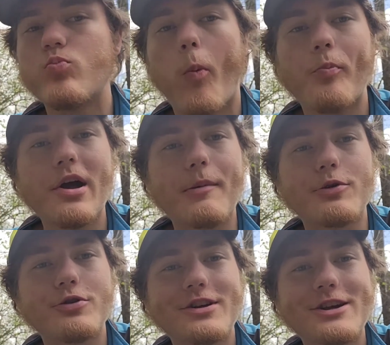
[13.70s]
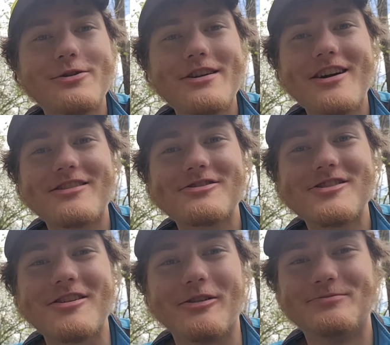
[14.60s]
yeah, I'm doing the Q&A on the
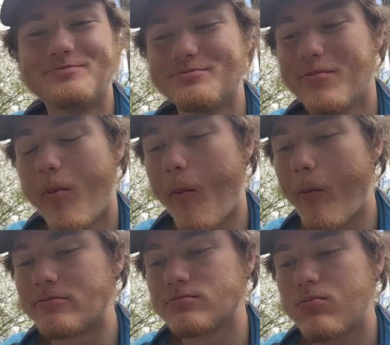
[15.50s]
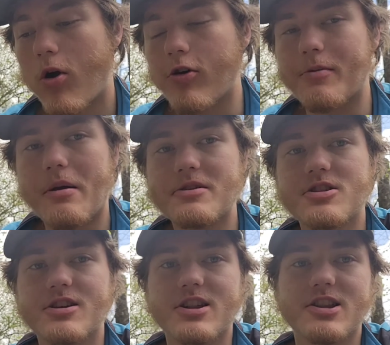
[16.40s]
trail. So I'm probably
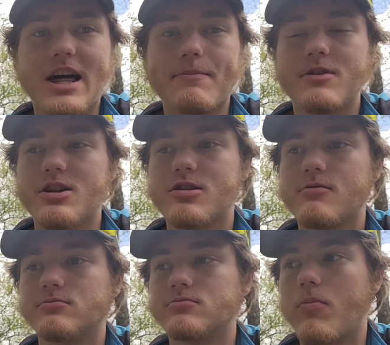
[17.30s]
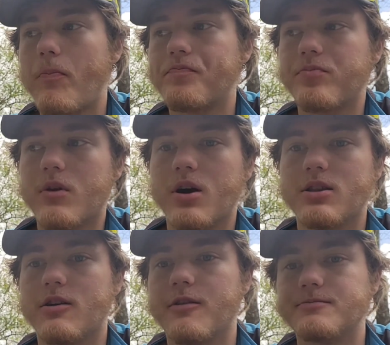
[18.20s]
just gonna slap this on
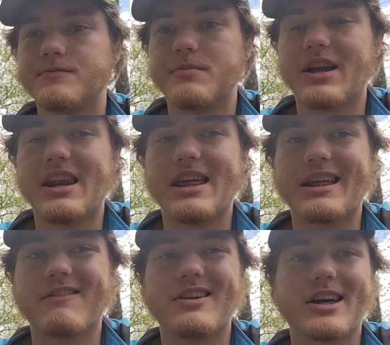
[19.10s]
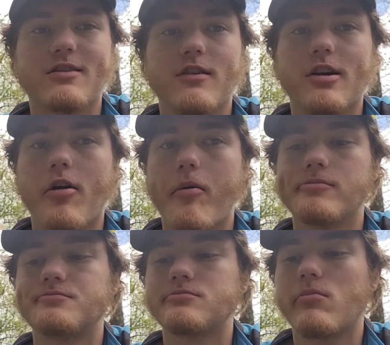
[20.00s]
the beginning of the next video.
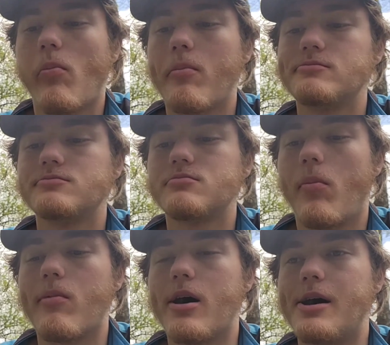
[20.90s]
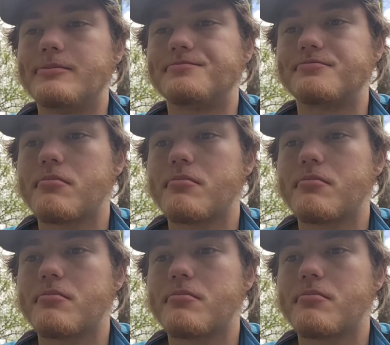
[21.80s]
Um,